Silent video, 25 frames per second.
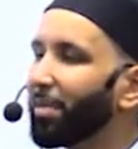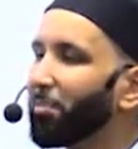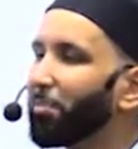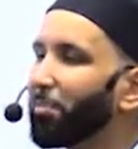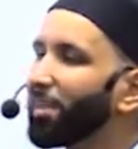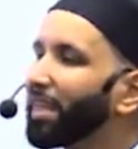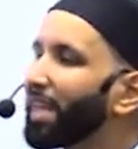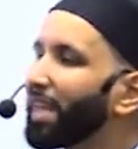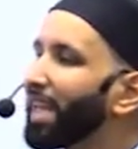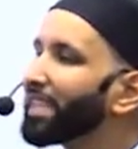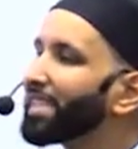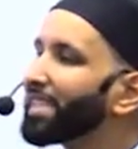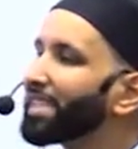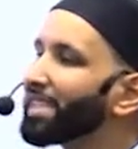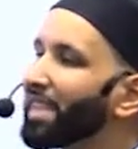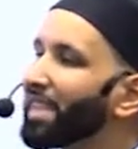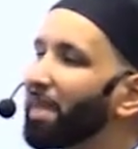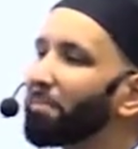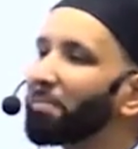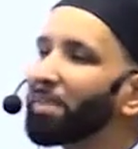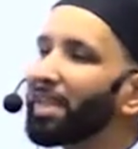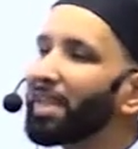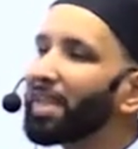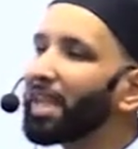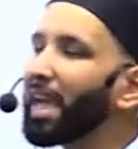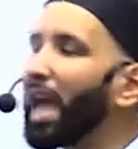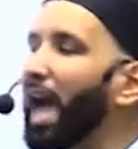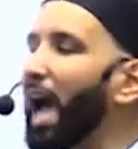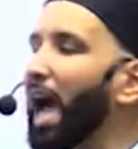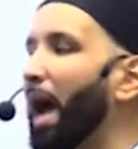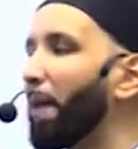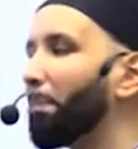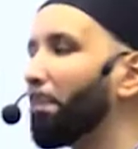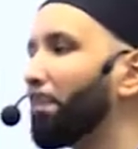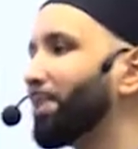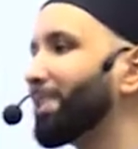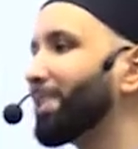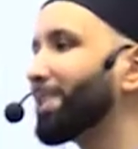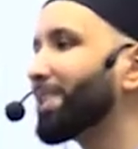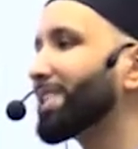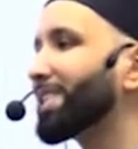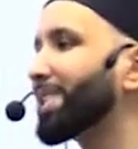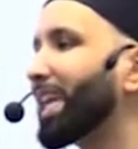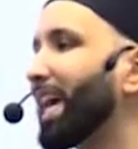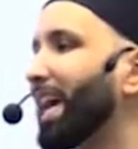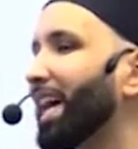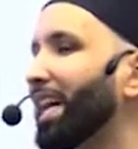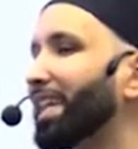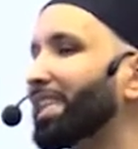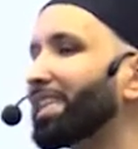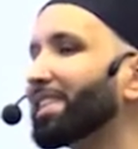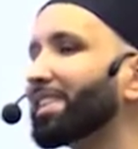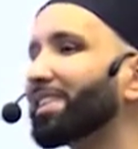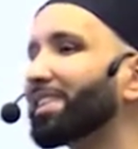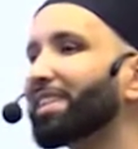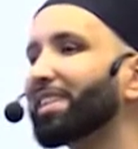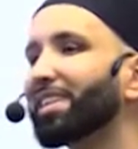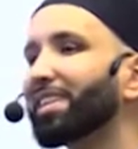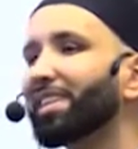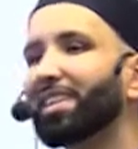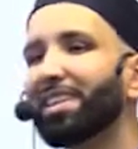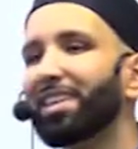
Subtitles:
but then something happens and